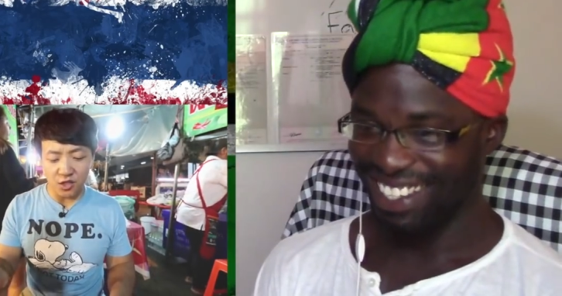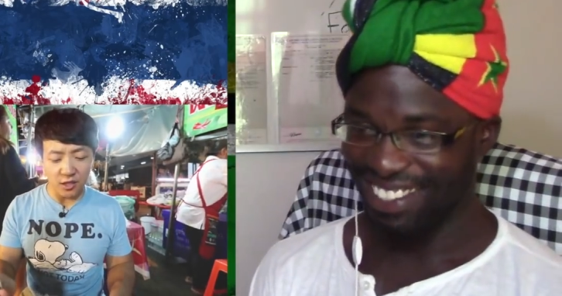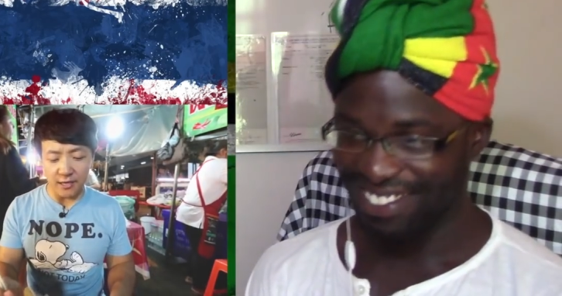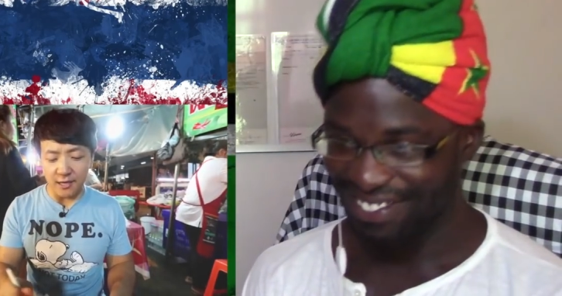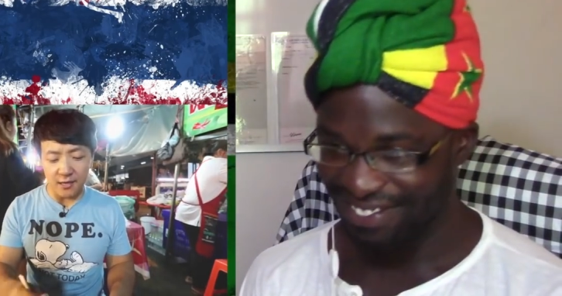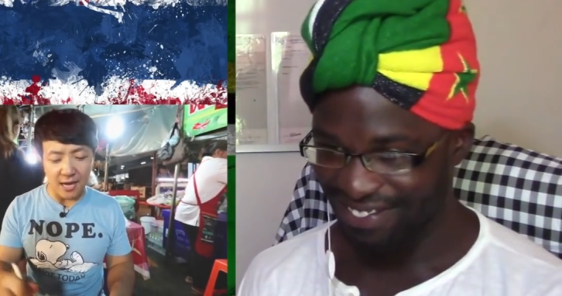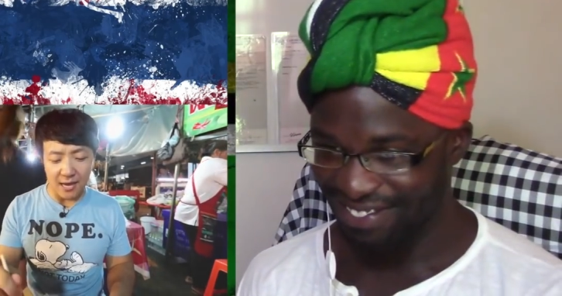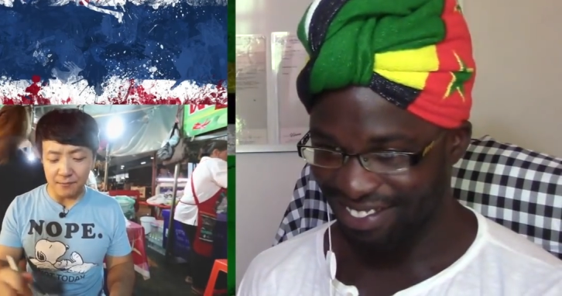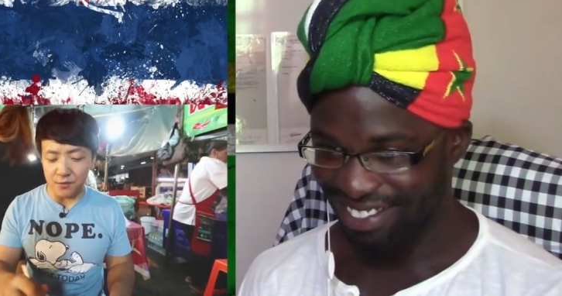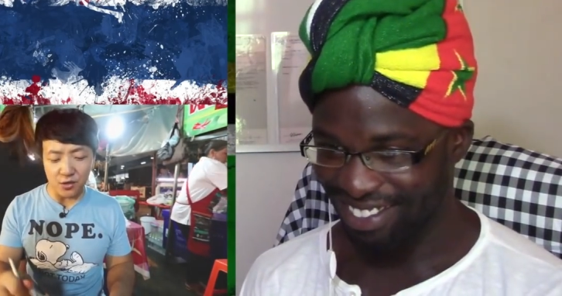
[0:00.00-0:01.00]
Speaker 1: chili and
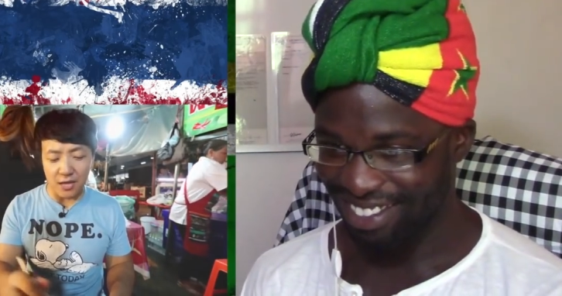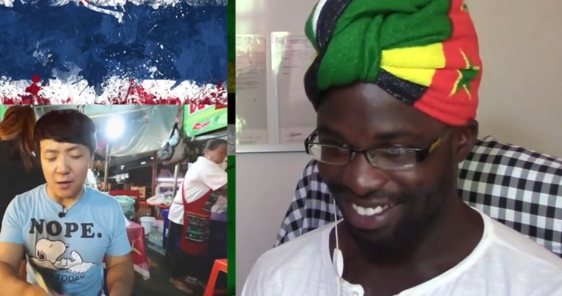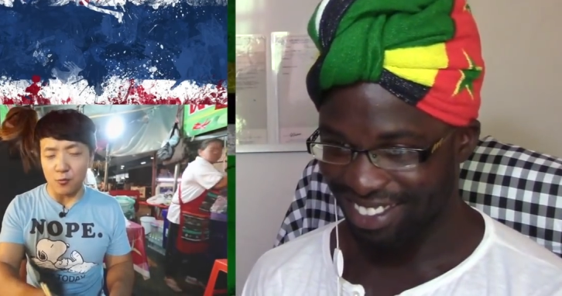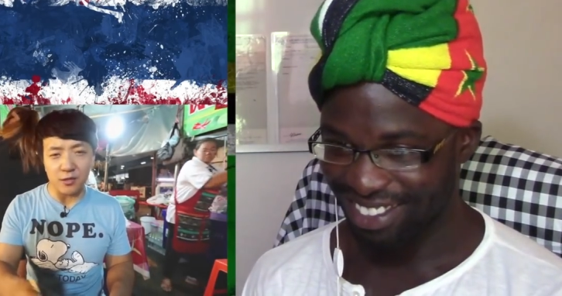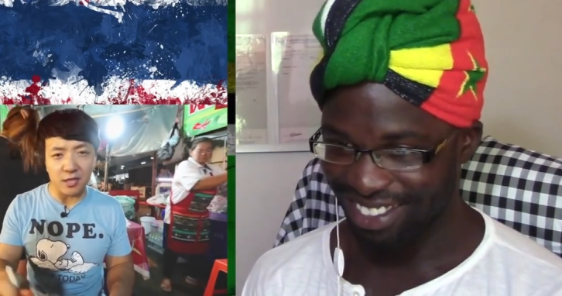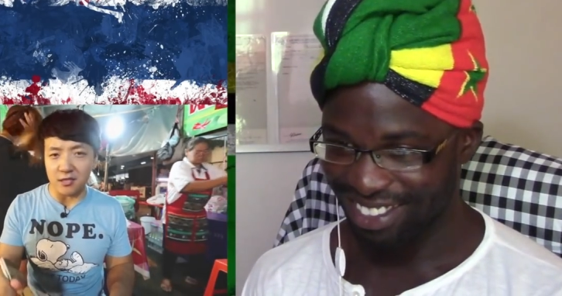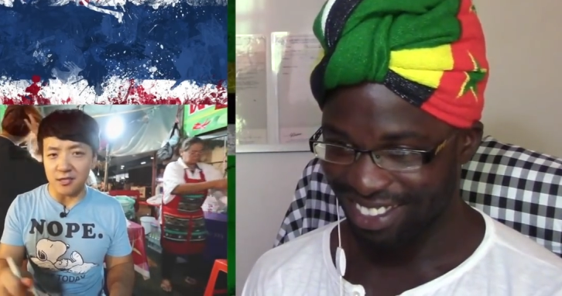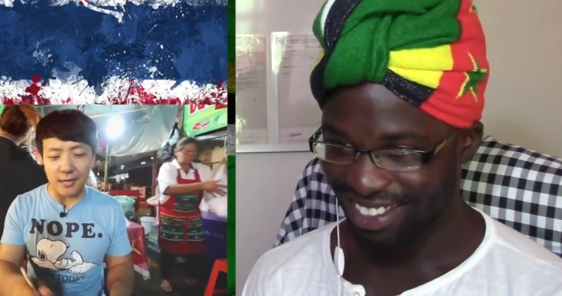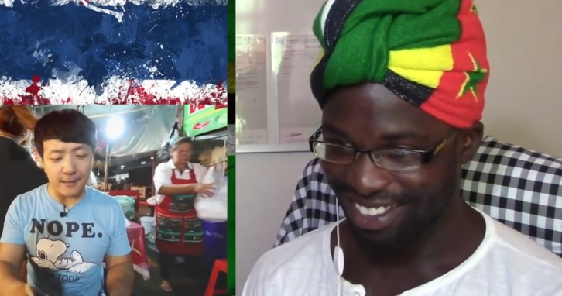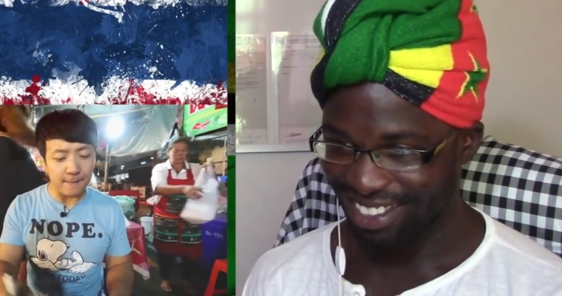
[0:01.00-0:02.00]
lime could not
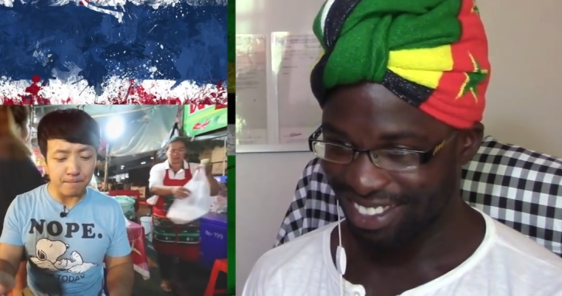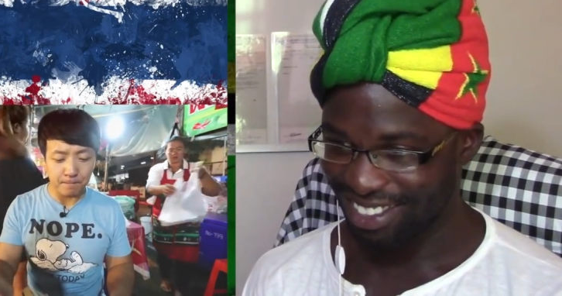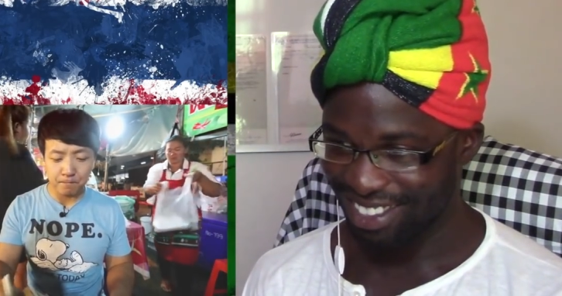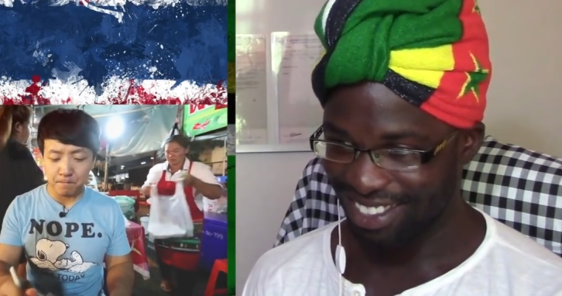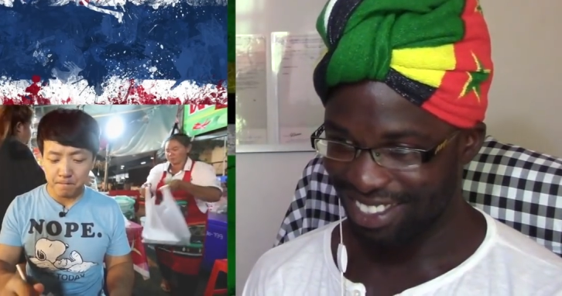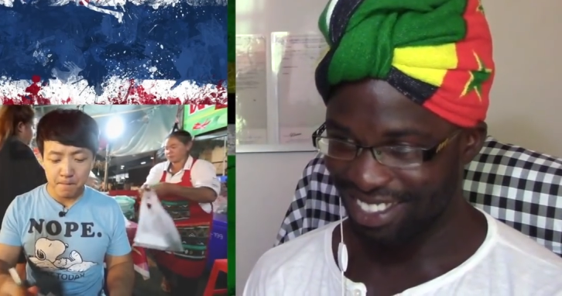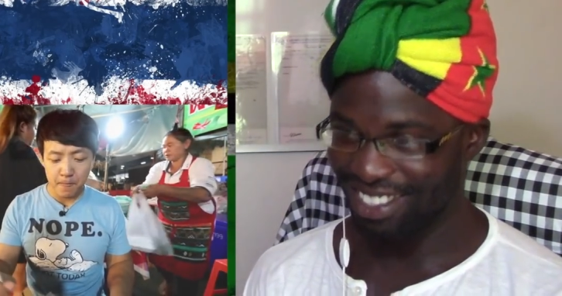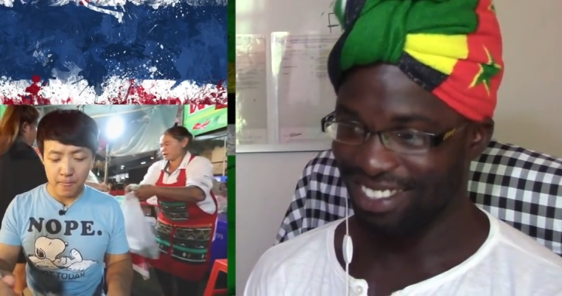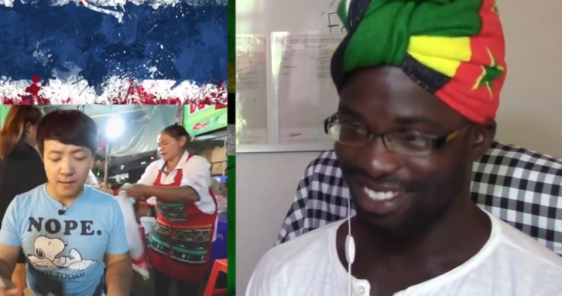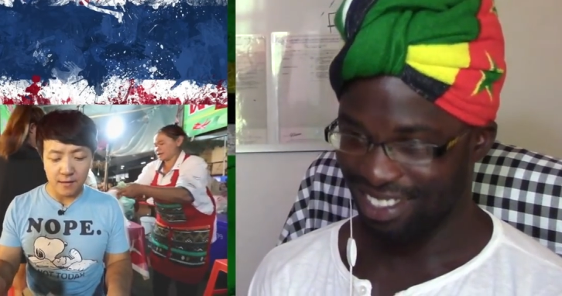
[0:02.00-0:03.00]
resuscitate it. Hmm.
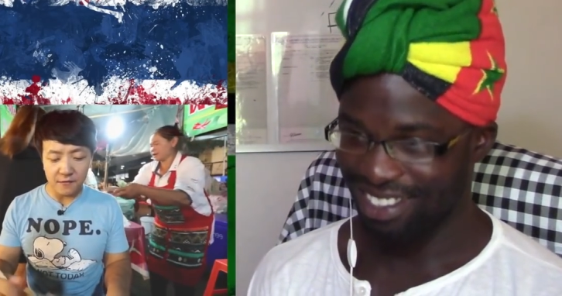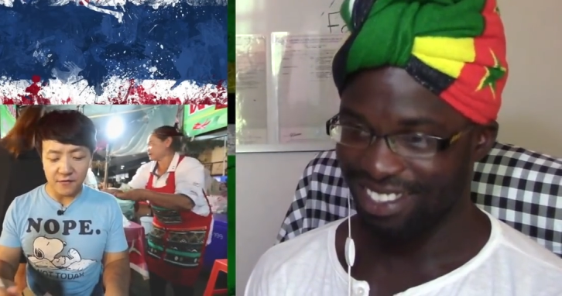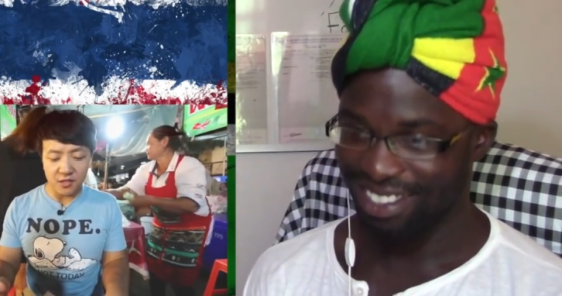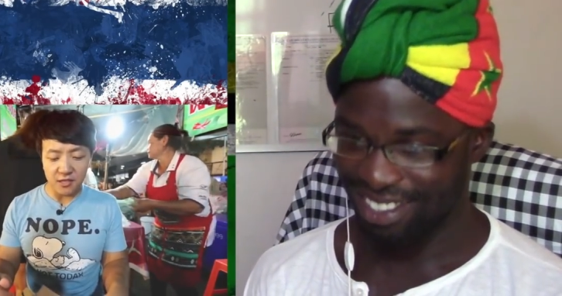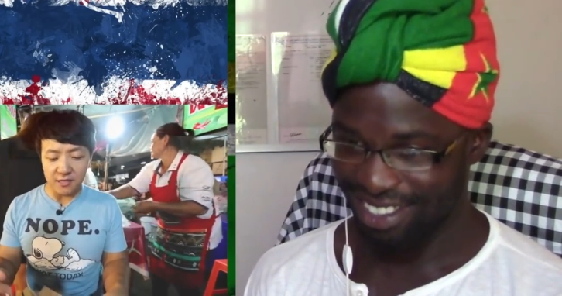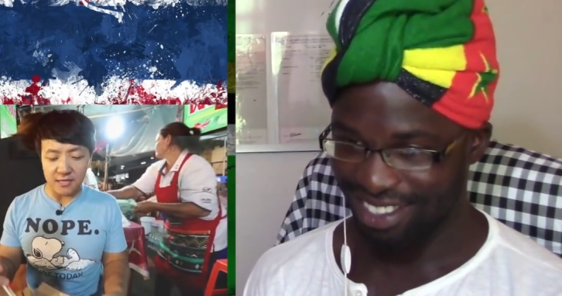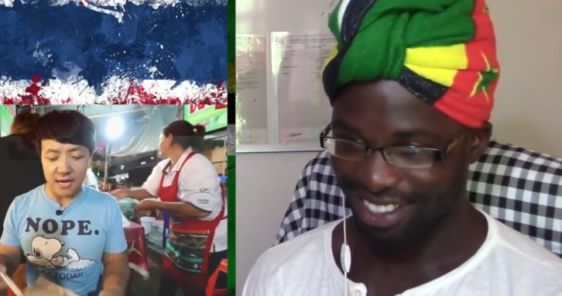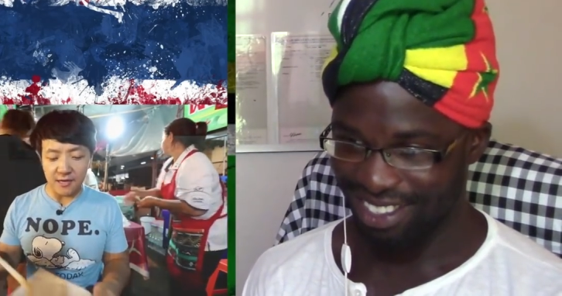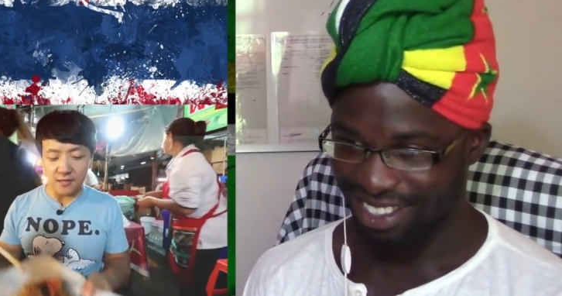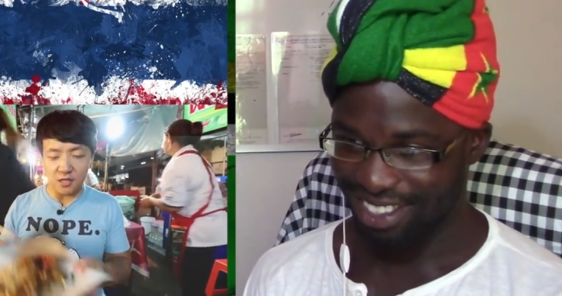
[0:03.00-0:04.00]
It officially
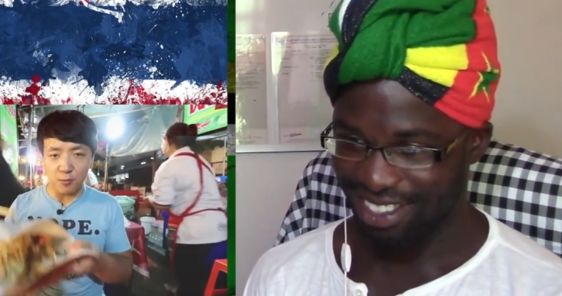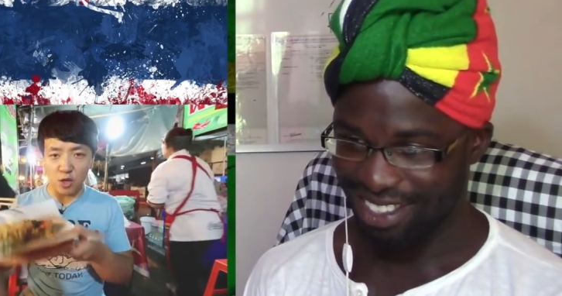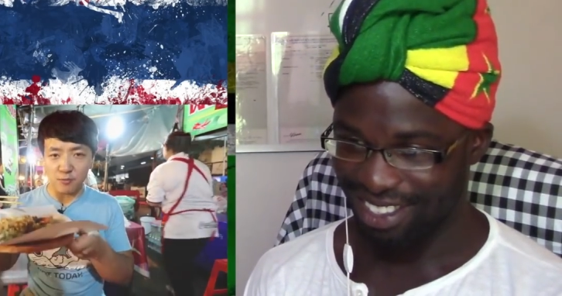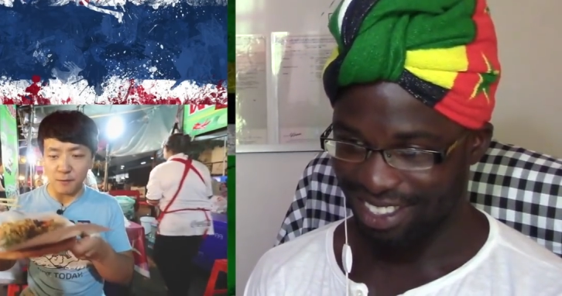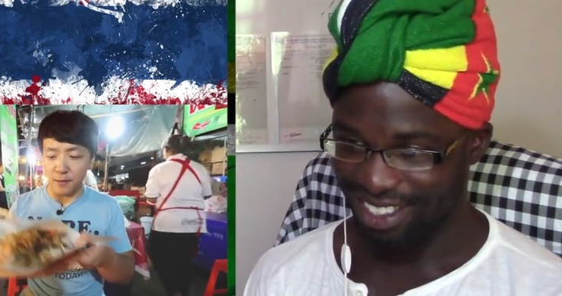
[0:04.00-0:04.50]
died on this parchment